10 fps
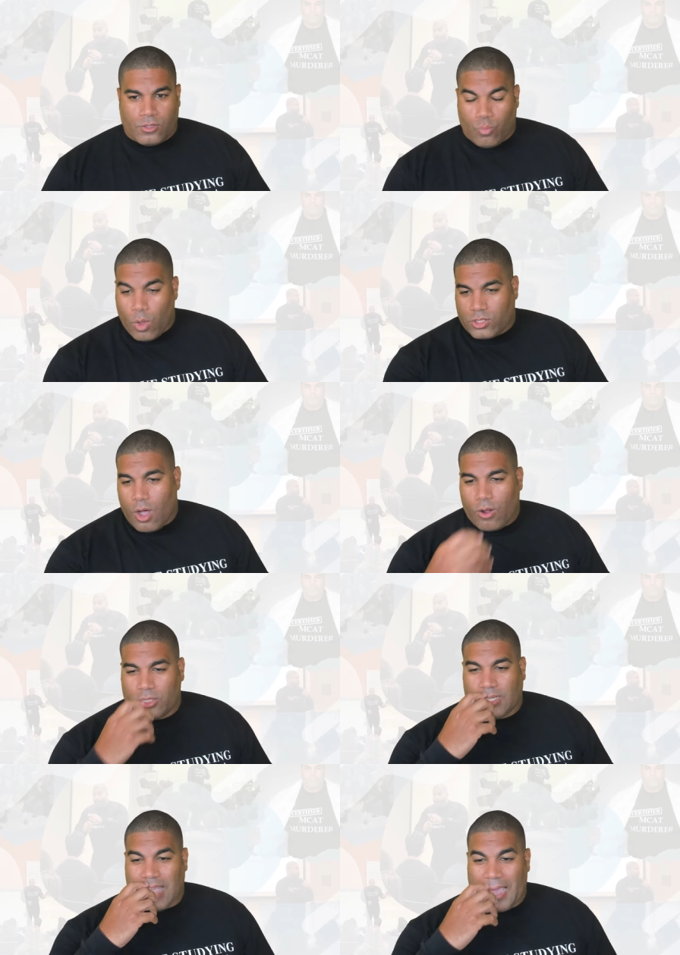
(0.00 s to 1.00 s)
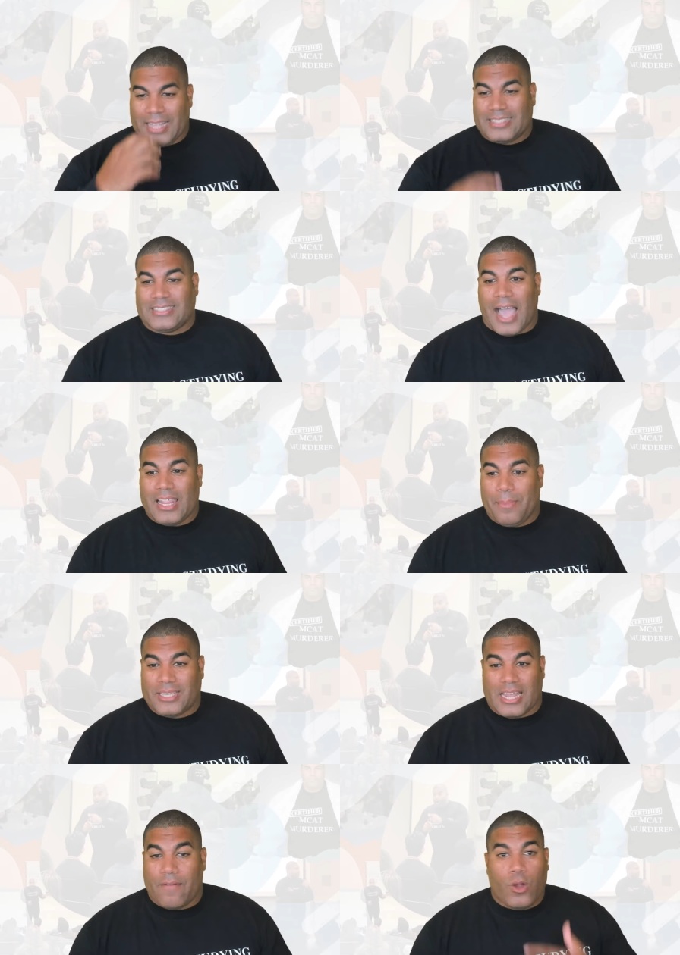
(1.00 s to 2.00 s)
One tall girl just says, I get silent
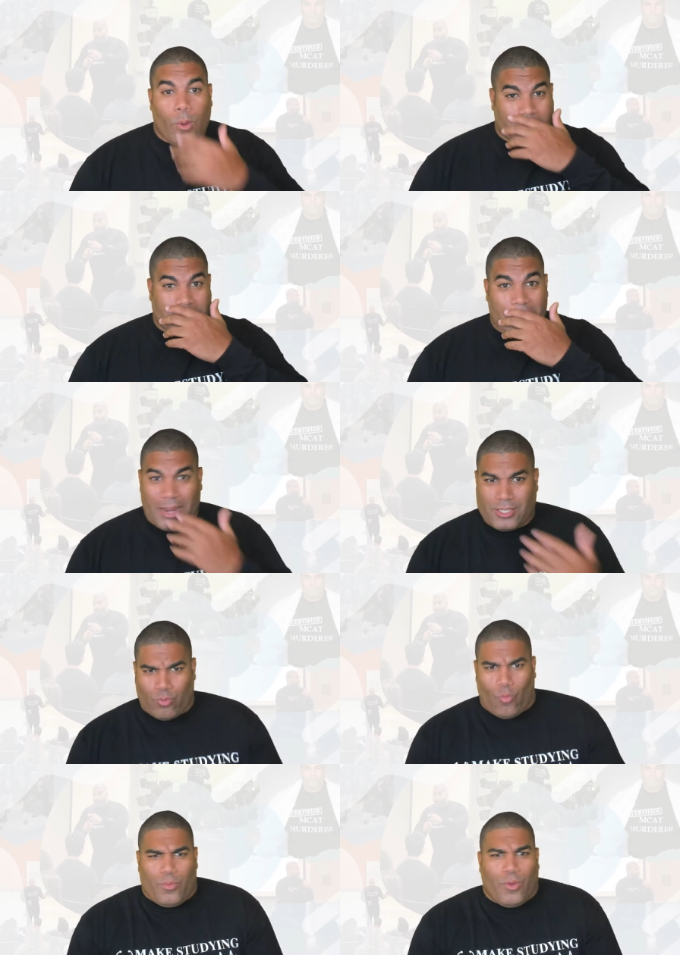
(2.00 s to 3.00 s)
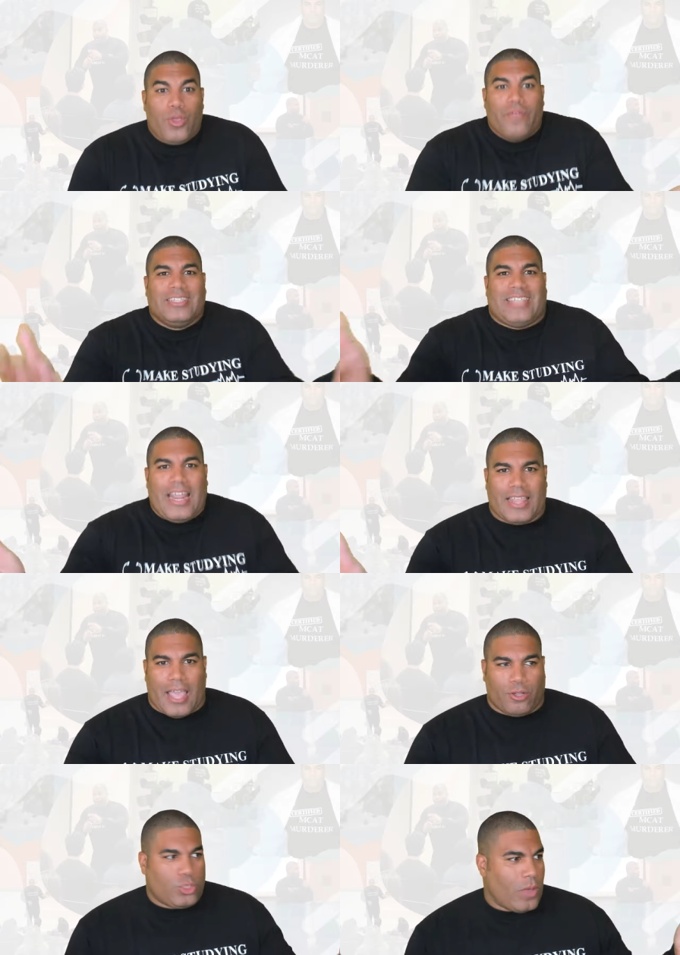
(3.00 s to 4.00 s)
because I never know what to say, right? So what, what do you even say to
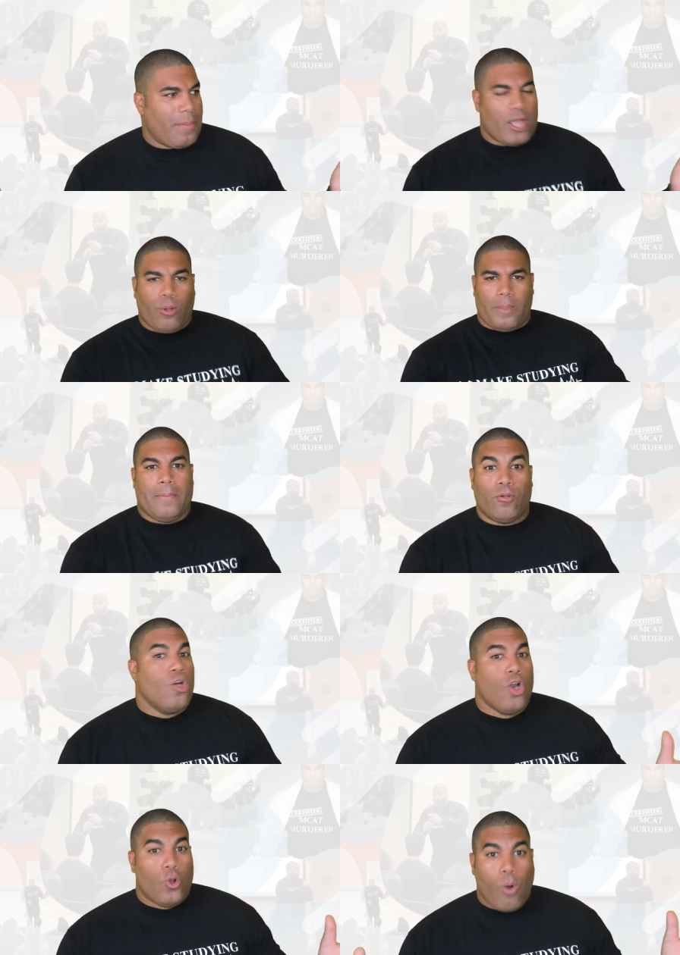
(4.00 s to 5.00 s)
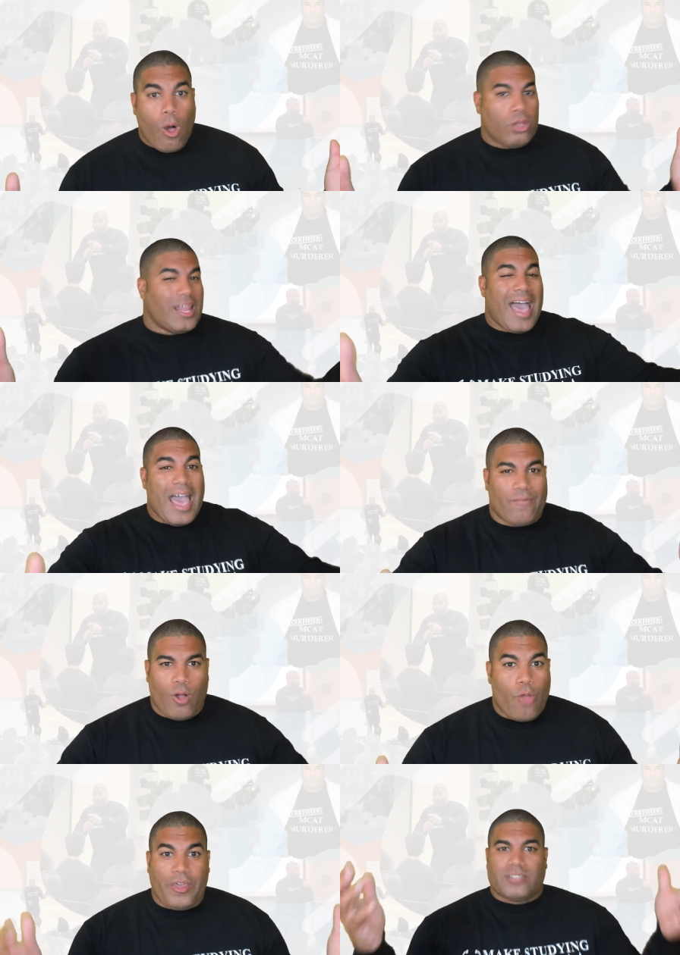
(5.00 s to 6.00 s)
that? You're surrounded by a group of people who all laugh and
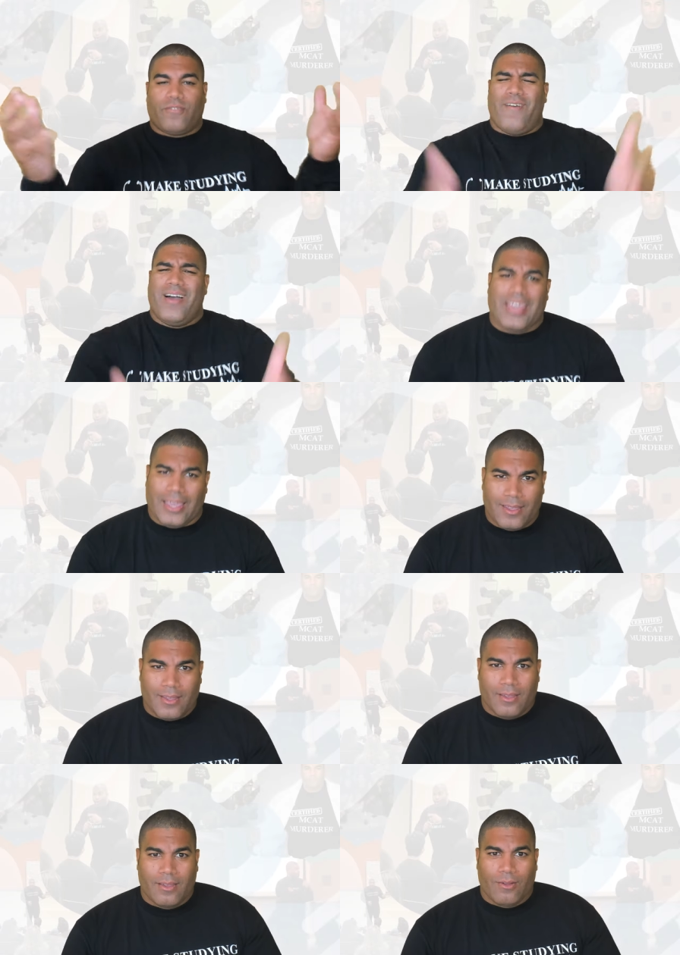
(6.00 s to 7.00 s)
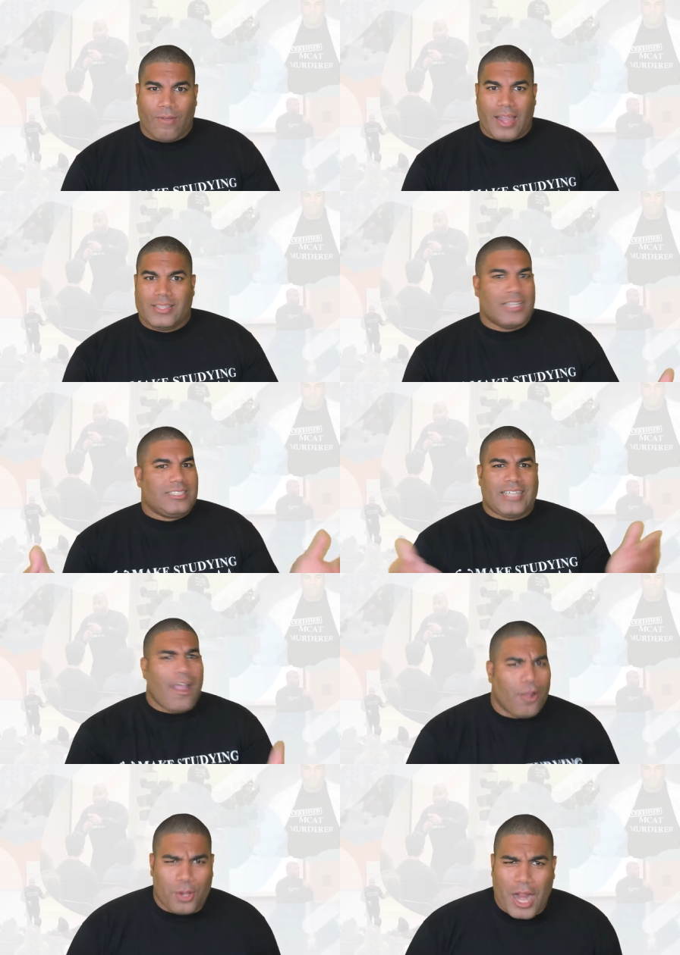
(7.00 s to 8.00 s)
all think it's funny, right? It's
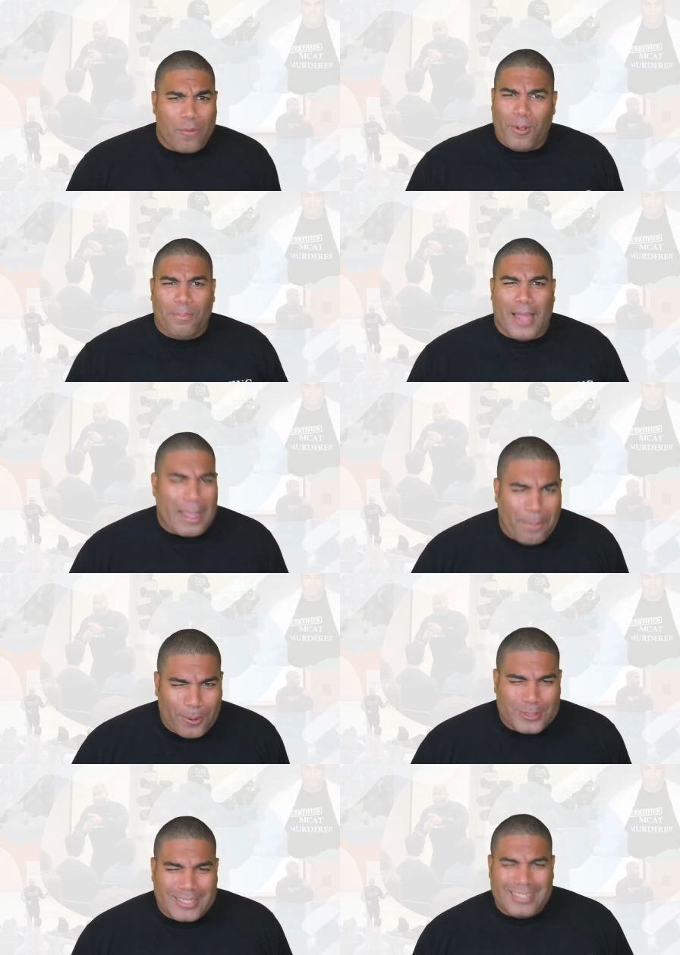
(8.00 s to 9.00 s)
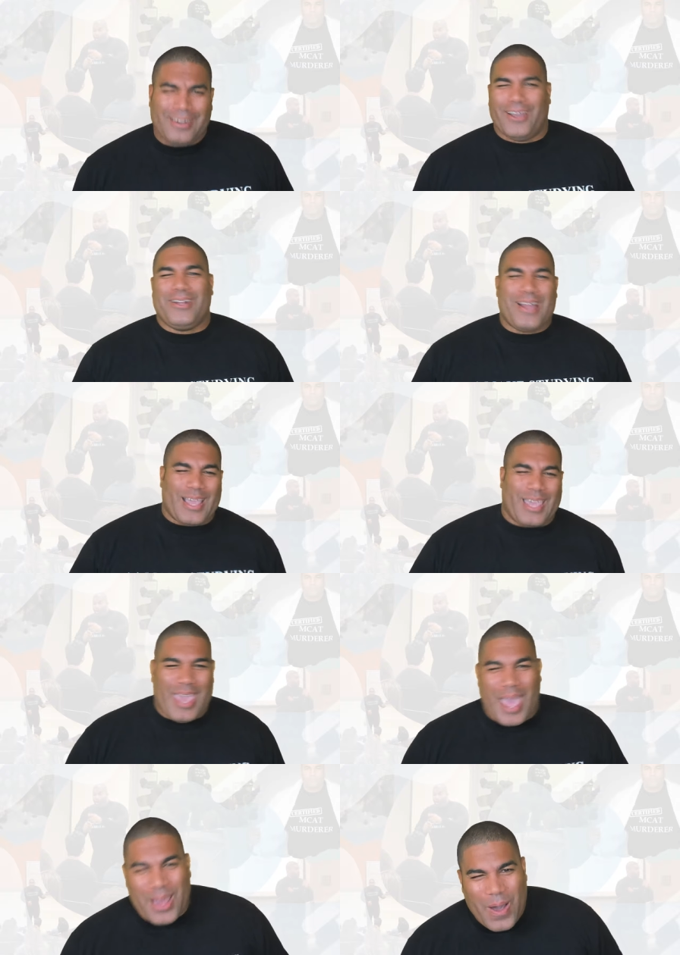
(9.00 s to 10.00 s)
hysterical. You're not a real black person, you know, you're not
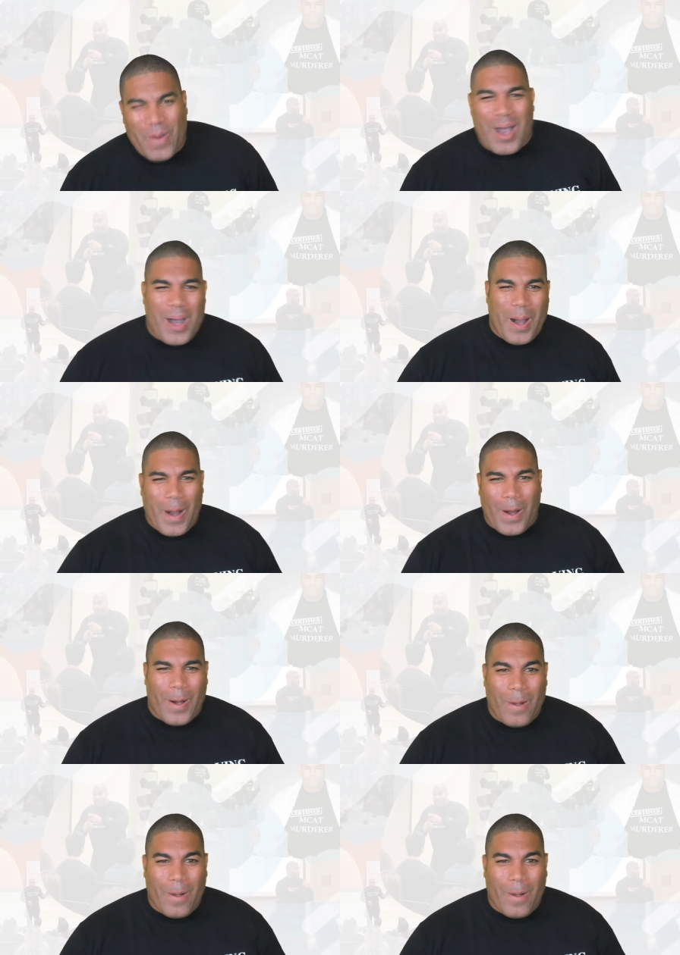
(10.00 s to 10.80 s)
ghetto. Oh.